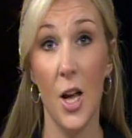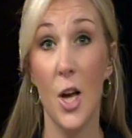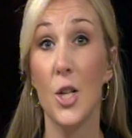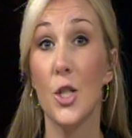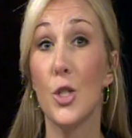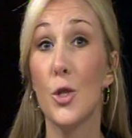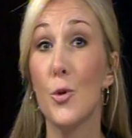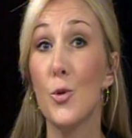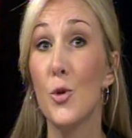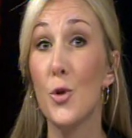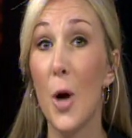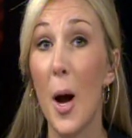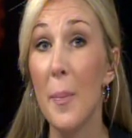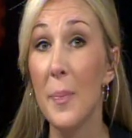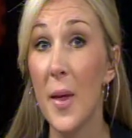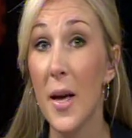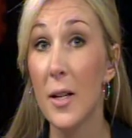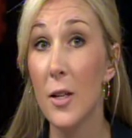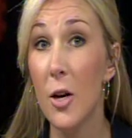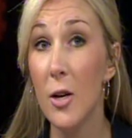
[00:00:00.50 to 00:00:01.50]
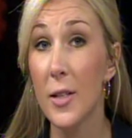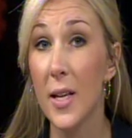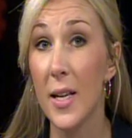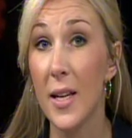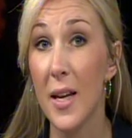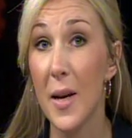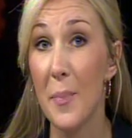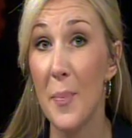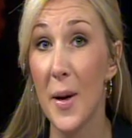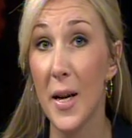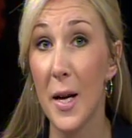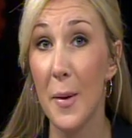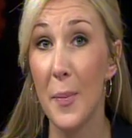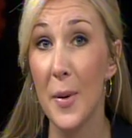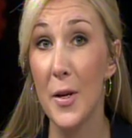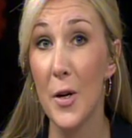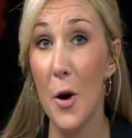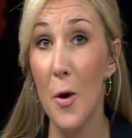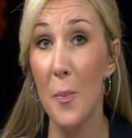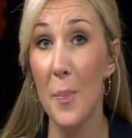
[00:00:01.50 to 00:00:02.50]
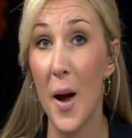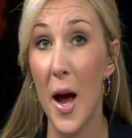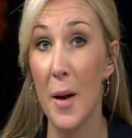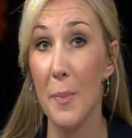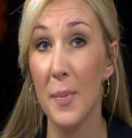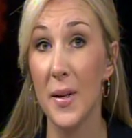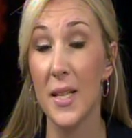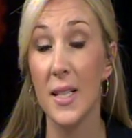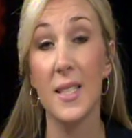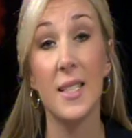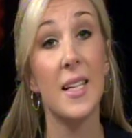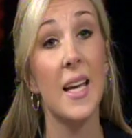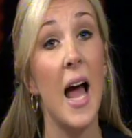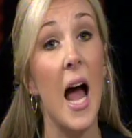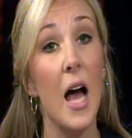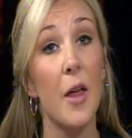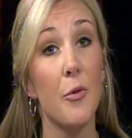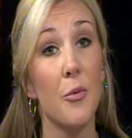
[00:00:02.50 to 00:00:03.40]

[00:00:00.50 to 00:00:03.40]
So drop that cookie and pick up a notepad because Cat